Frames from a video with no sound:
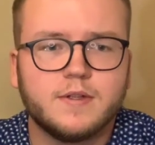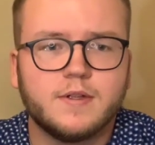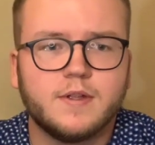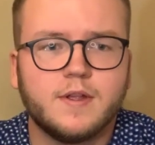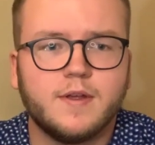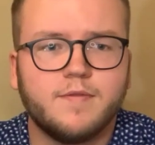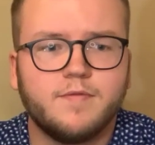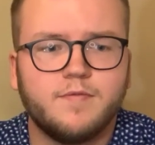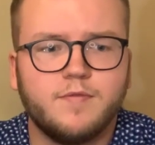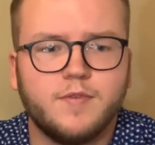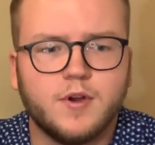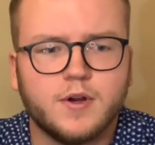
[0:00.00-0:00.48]

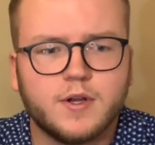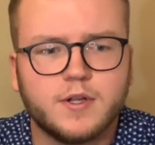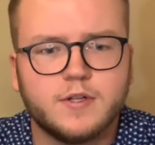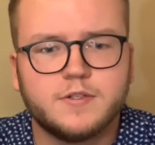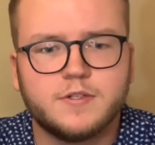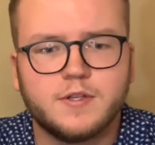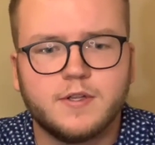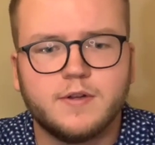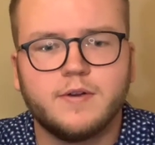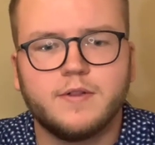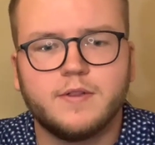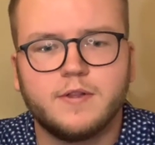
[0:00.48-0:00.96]
If you're
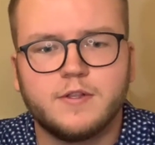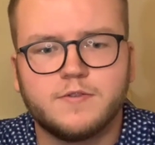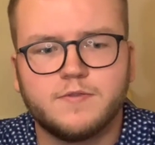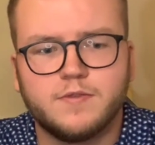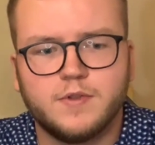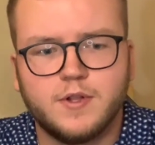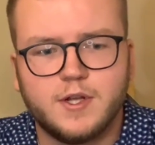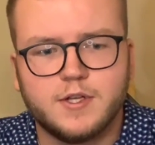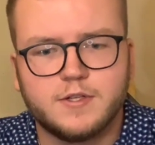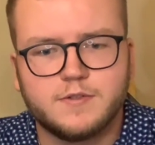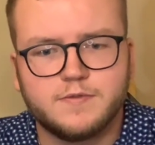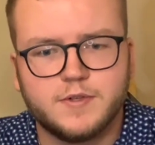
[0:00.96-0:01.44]
considering these
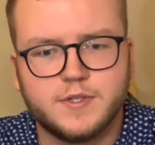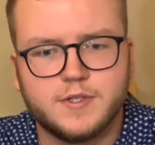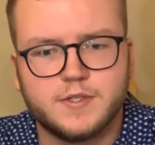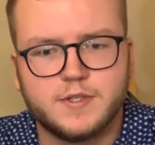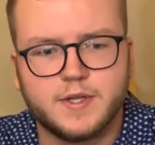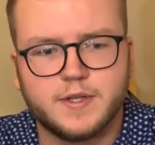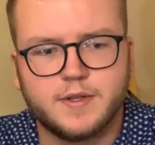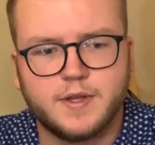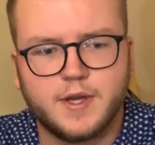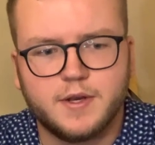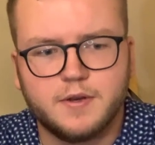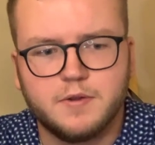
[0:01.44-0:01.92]
philosophies,
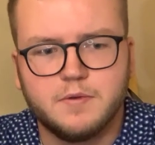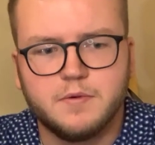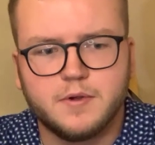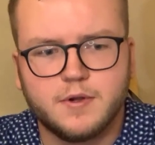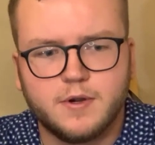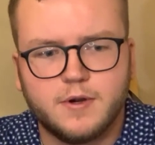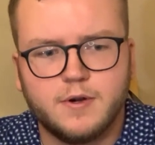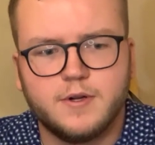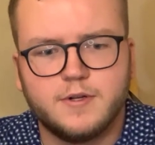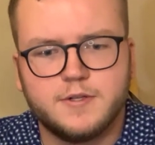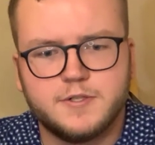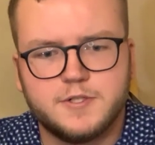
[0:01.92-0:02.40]
I do
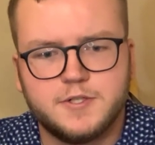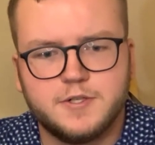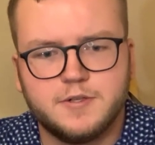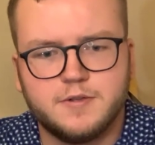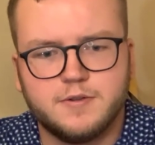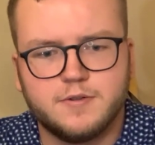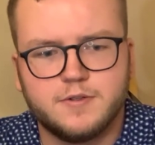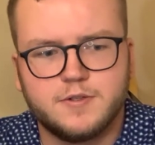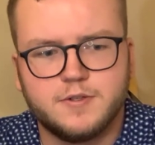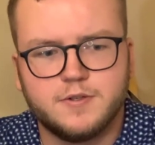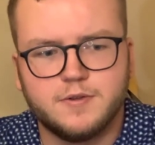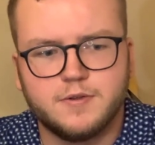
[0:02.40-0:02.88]
encourage
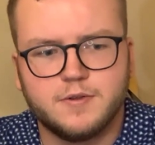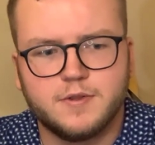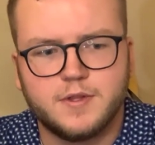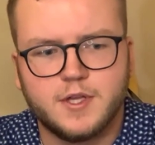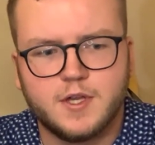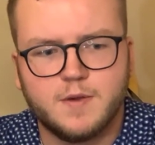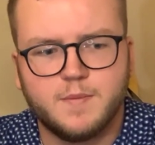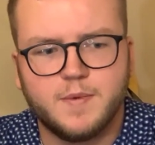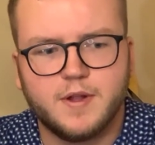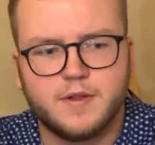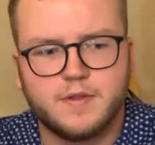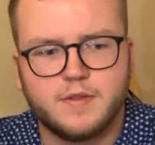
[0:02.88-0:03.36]
you to think
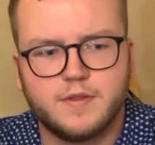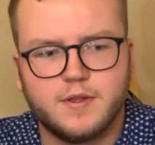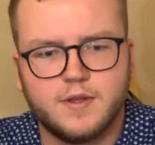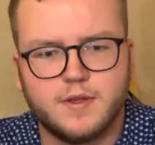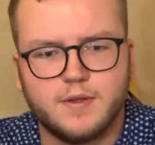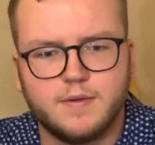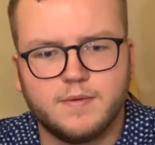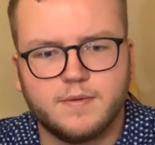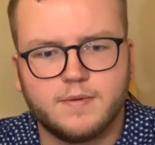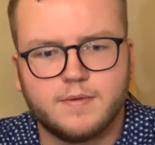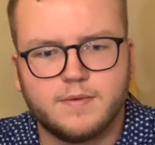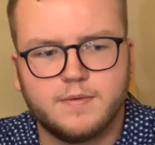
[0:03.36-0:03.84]
about
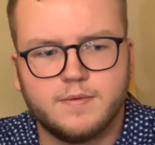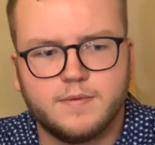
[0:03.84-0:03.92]
the